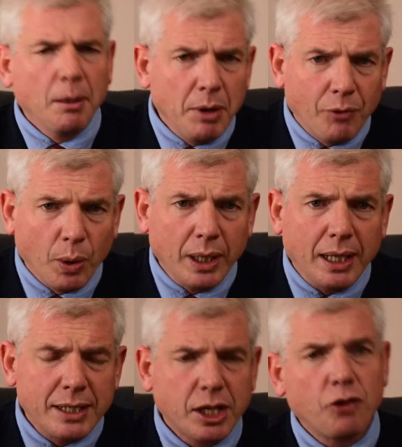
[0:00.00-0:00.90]
everyone,
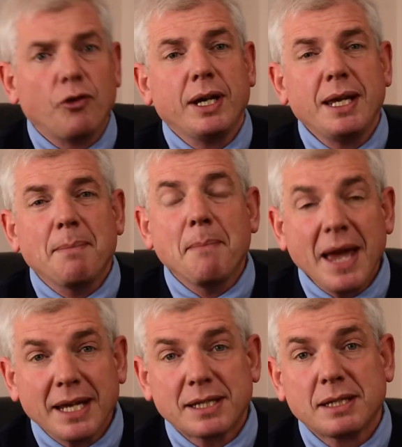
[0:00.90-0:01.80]
let's get ready,
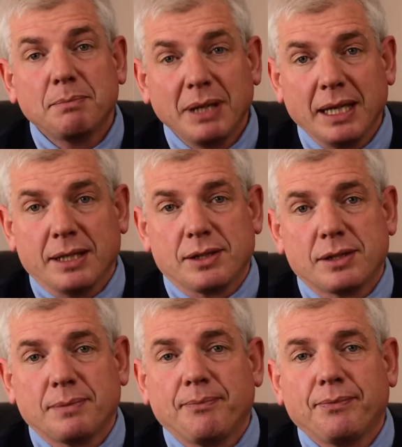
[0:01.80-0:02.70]
Mass
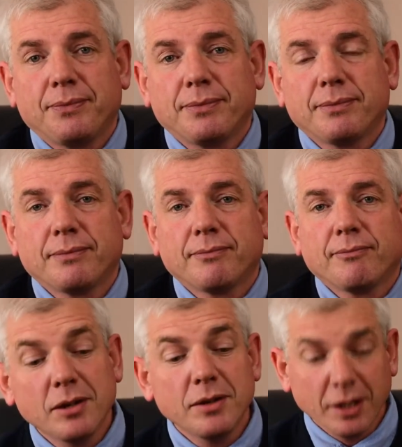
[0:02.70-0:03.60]
begins."
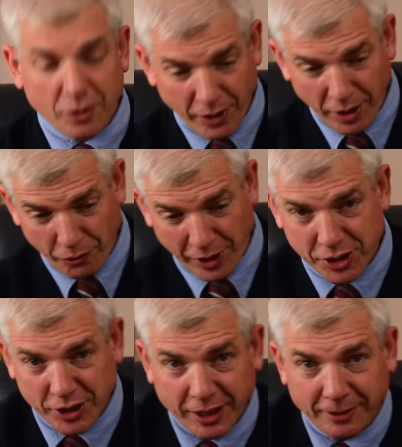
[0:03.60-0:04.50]
The crowd rushed
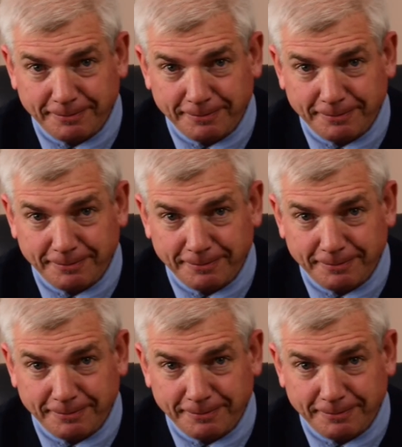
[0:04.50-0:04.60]
in.